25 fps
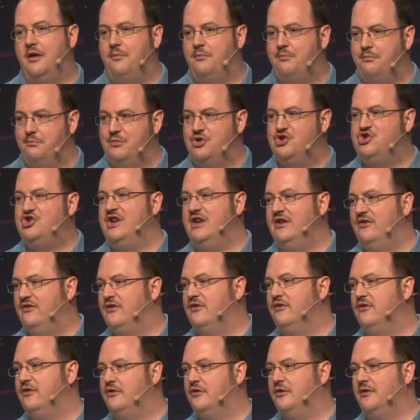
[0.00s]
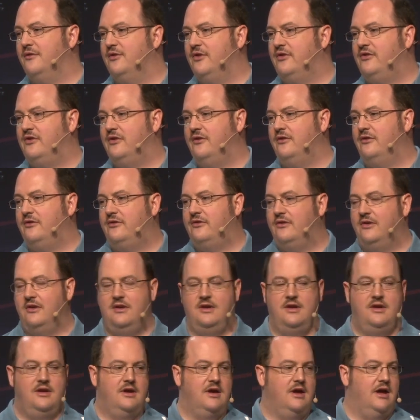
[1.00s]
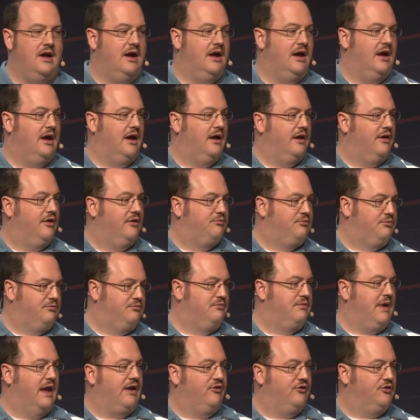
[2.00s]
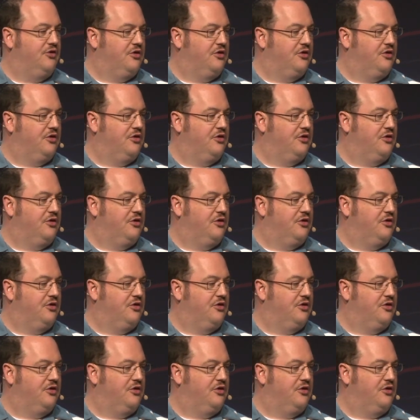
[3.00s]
machines and services as